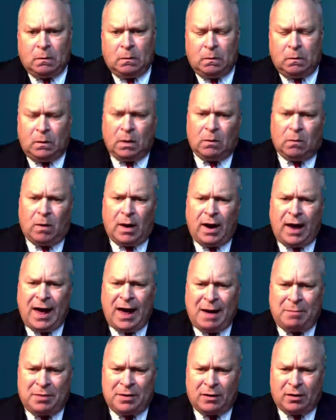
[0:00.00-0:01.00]
you know, what
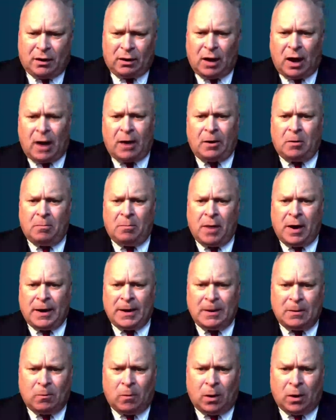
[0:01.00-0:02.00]
happened to the lotto
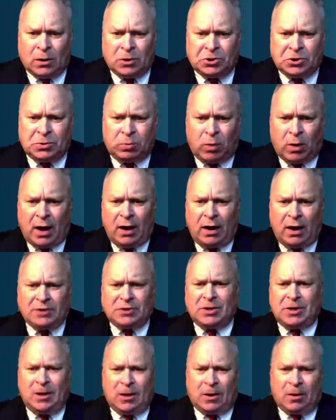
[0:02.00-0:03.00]
money, Walsh? Why
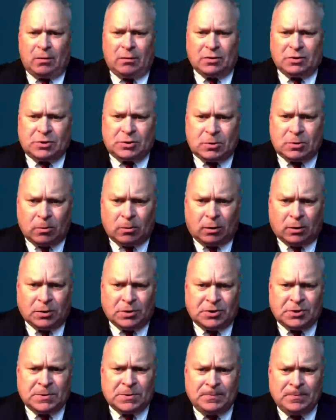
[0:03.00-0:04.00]
doesn't it go to the
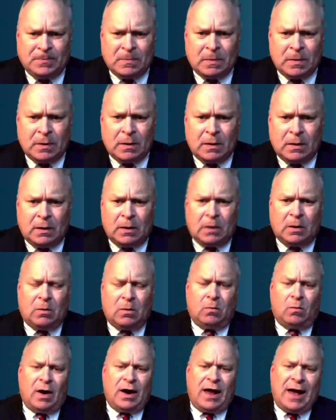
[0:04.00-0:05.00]
schools? You know,
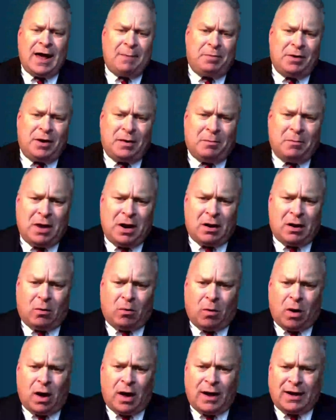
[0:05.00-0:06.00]
what happened to the
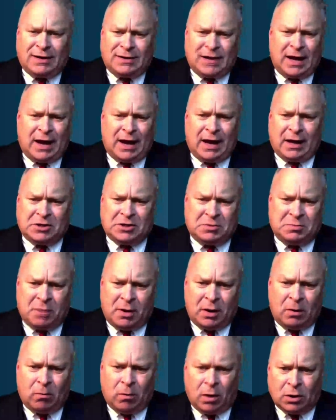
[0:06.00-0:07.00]
marijuana tax
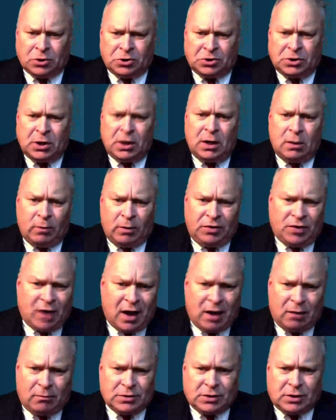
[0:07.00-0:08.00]
money, Walsh? We thought
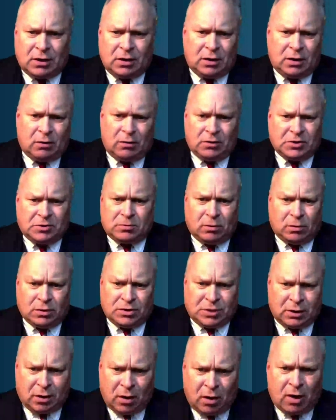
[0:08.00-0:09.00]
it was going to go to
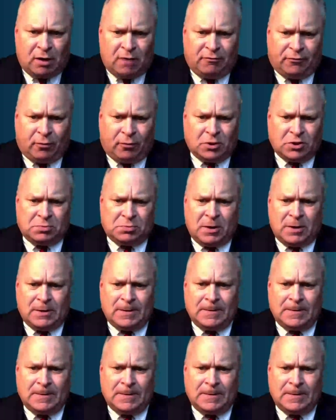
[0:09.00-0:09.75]
schools and law enforcement.